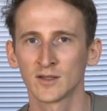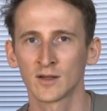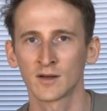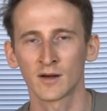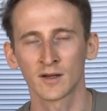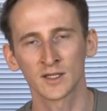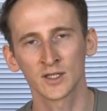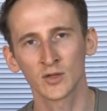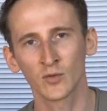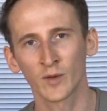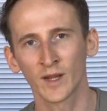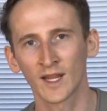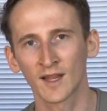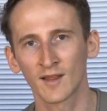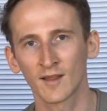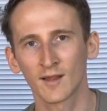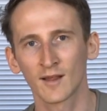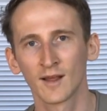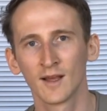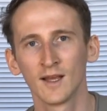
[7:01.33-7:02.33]
another 2
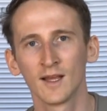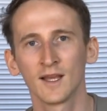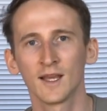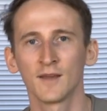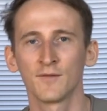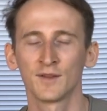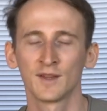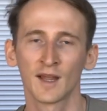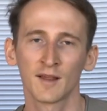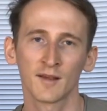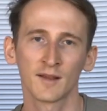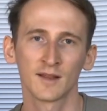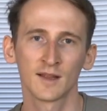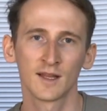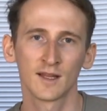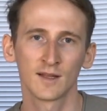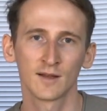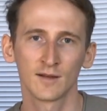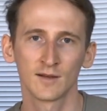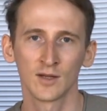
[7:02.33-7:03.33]
weeks. If it
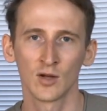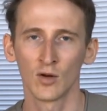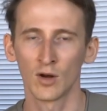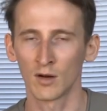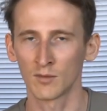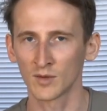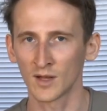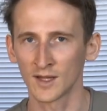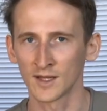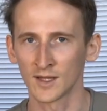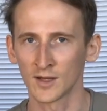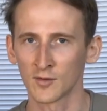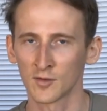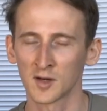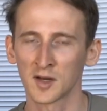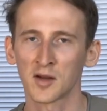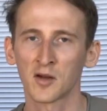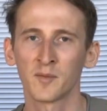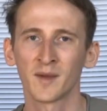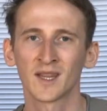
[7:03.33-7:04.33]
doesn't, no harm done, you
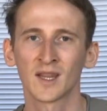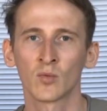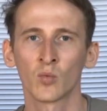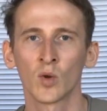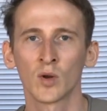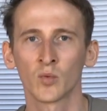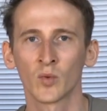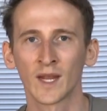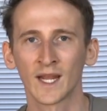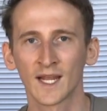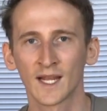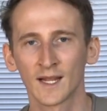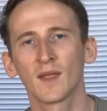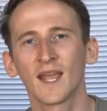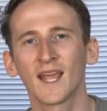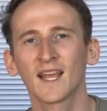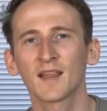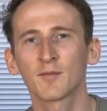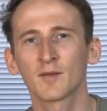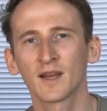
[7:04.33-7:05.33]
only commit 1 week.
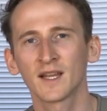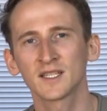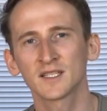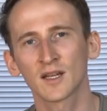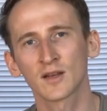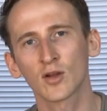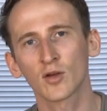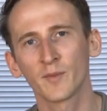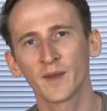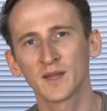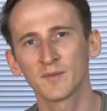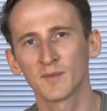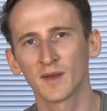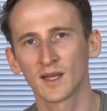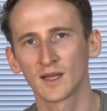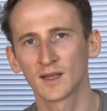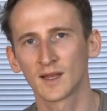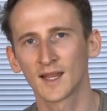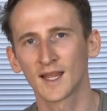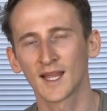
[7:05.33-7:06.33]
Exponential
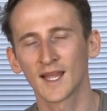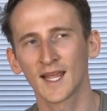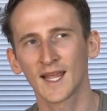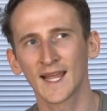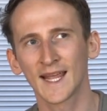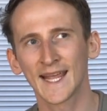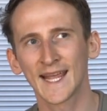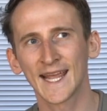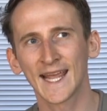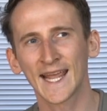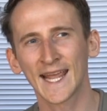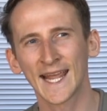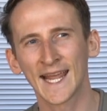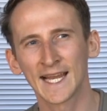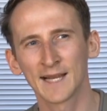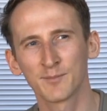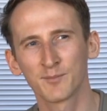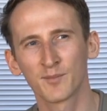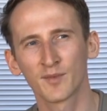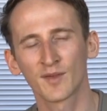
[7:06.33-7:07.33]
commitment
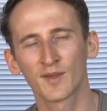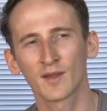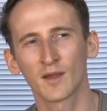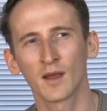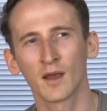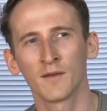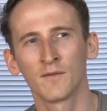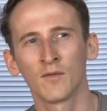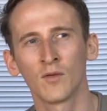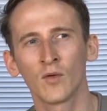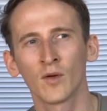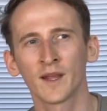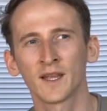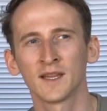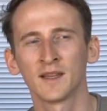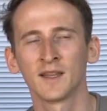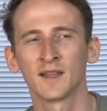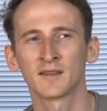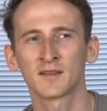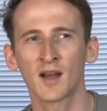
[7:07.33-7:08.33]
helps
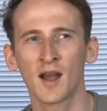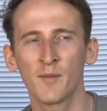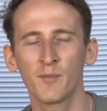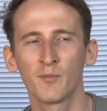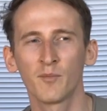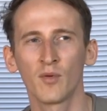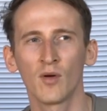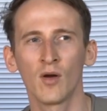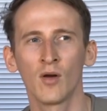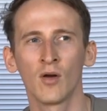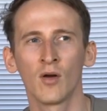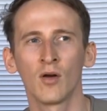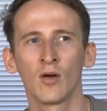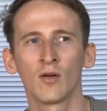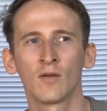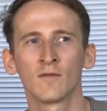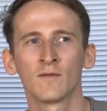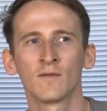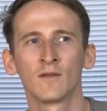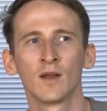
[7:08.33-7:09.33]
avoid the trap
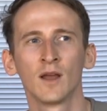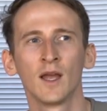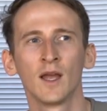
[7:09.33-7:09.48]
of